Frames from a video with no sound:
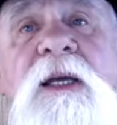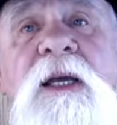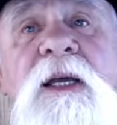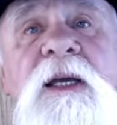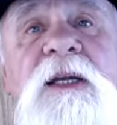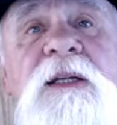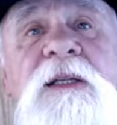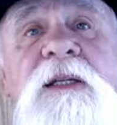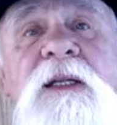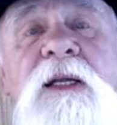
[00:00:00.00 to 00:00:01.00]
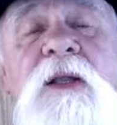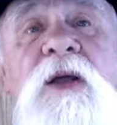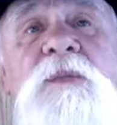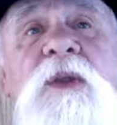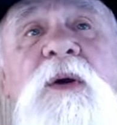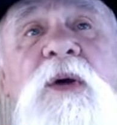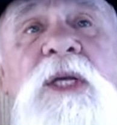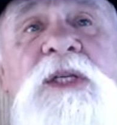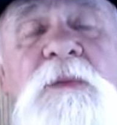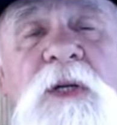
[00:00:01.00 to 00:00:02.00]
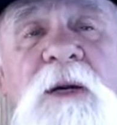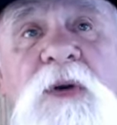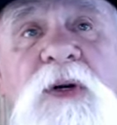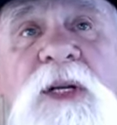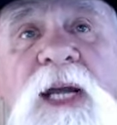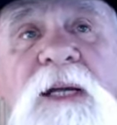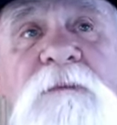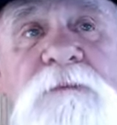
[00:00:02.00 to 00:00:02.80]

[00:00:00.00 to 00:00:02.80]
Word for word: And something I'm looking at